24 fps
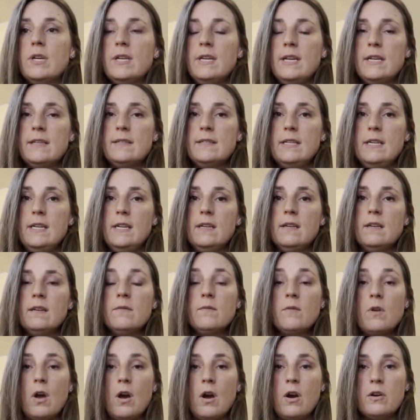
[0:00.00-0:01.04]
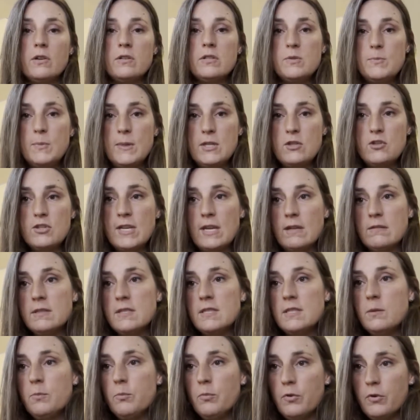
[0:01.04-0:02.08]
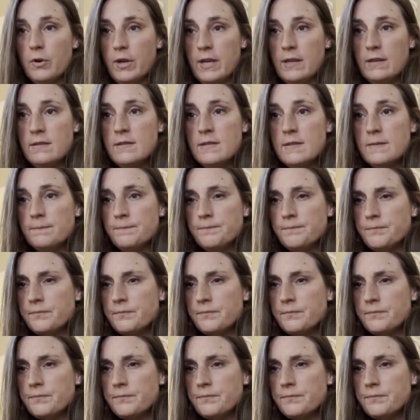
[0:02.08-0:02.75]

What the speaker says: connecting our speech sounds to print,